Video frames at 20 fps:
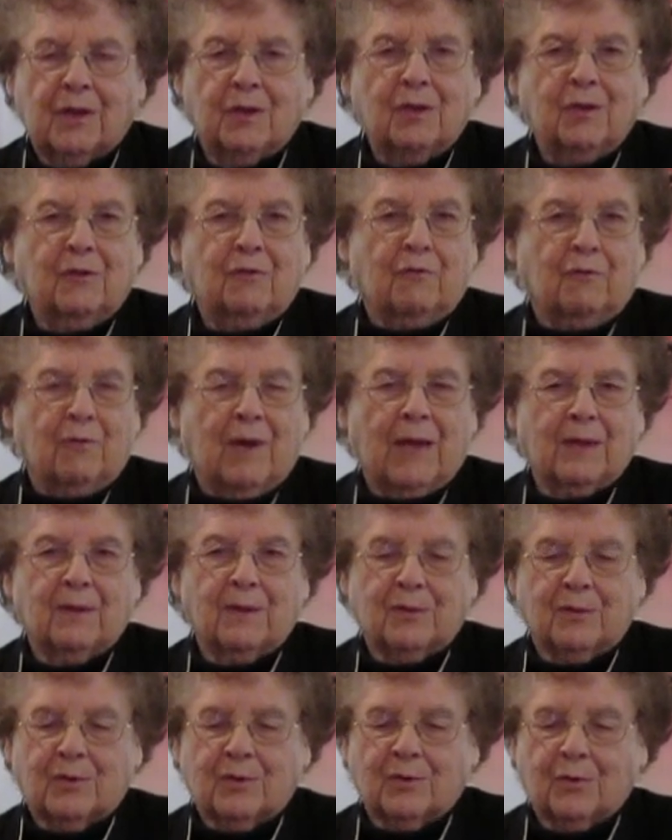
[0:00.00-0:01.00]
that you've
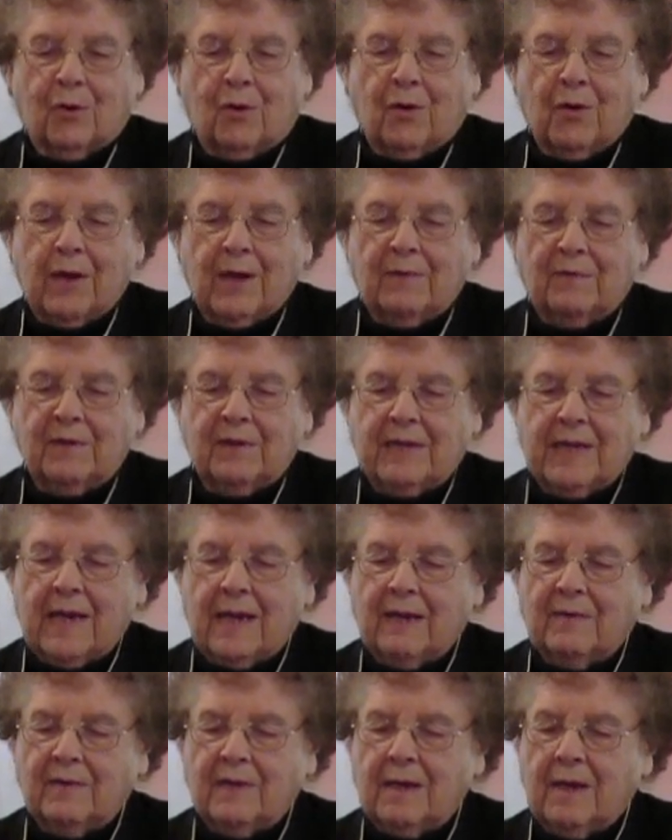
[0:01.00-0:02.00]
read the story of
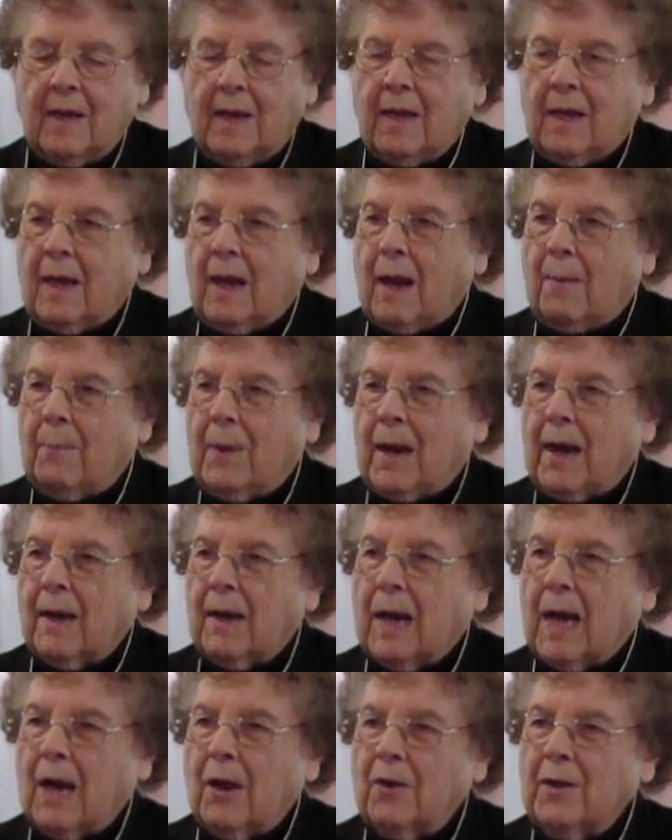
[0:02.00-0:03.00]
David about
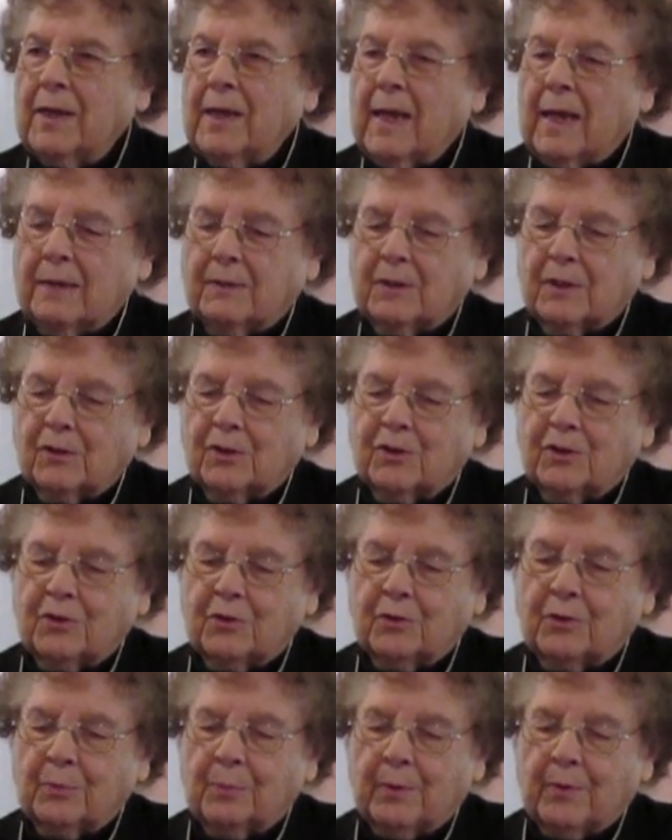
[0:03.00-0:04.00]
how he ate
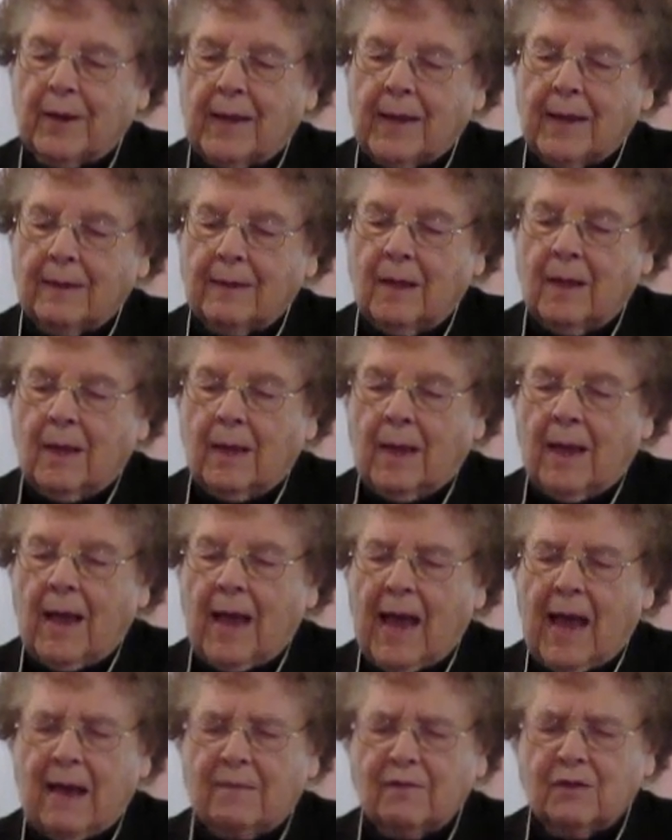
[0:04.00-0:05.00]
the bread,
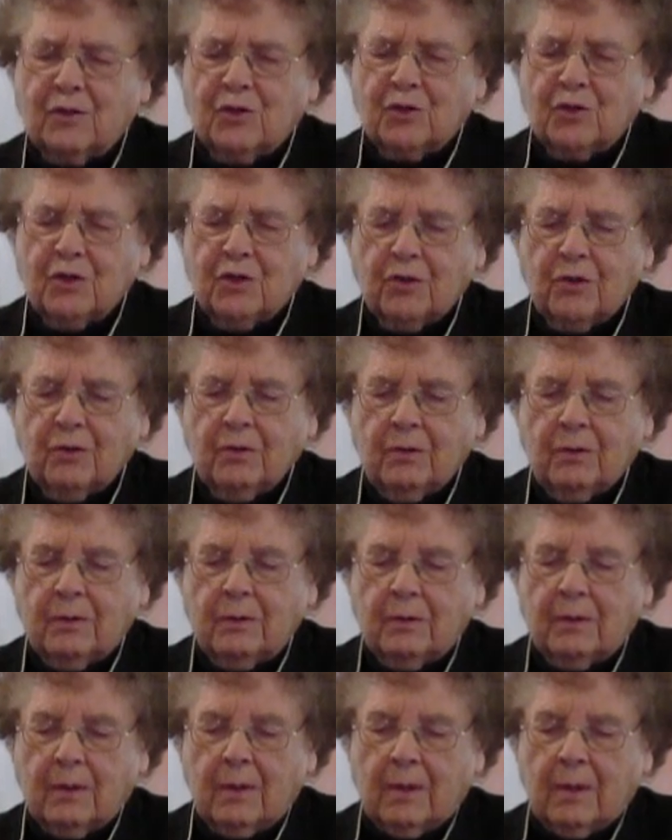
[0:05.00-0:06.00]
Haven't you?
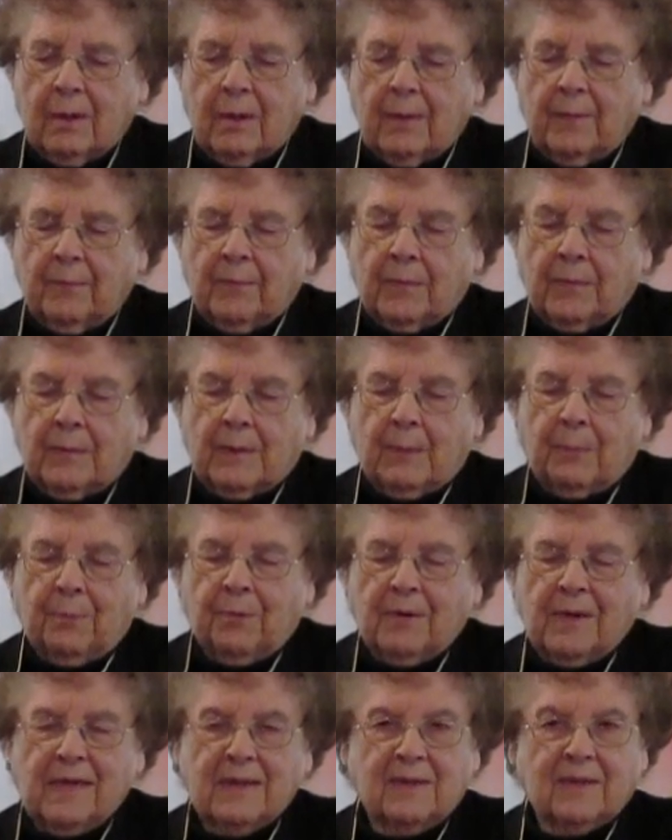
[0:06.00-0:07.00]
The
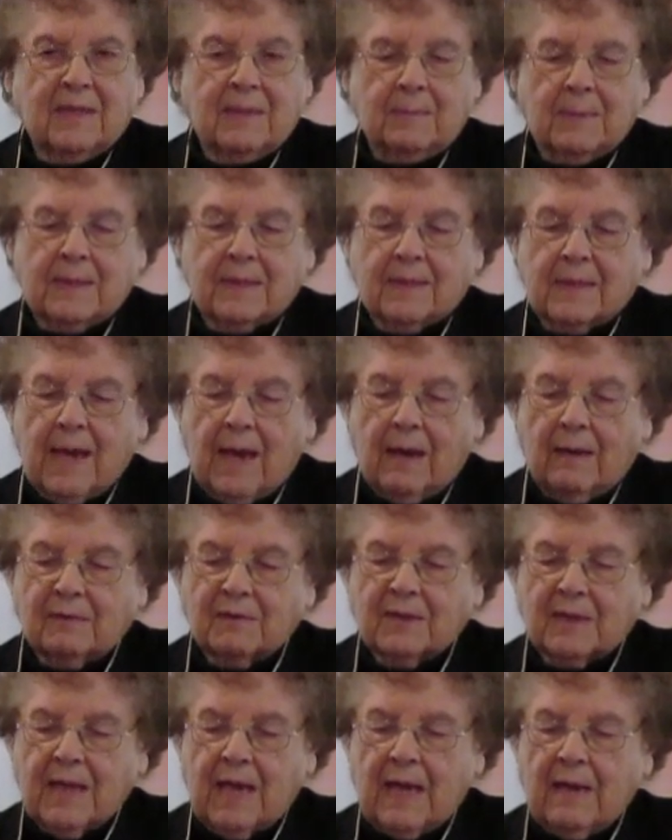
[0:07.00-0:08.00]
priests
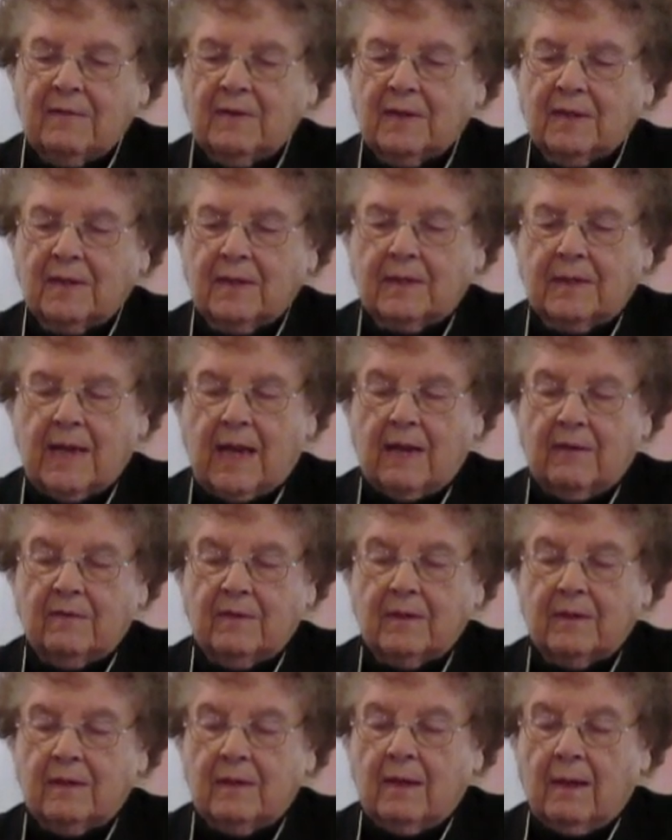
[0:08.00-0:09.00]
themselves gave it to
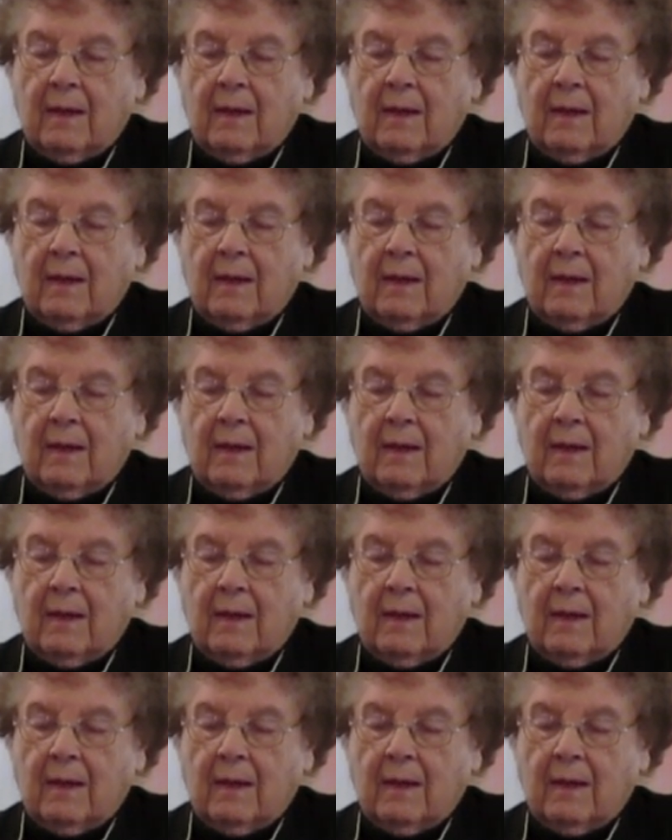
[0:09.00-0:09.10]
David.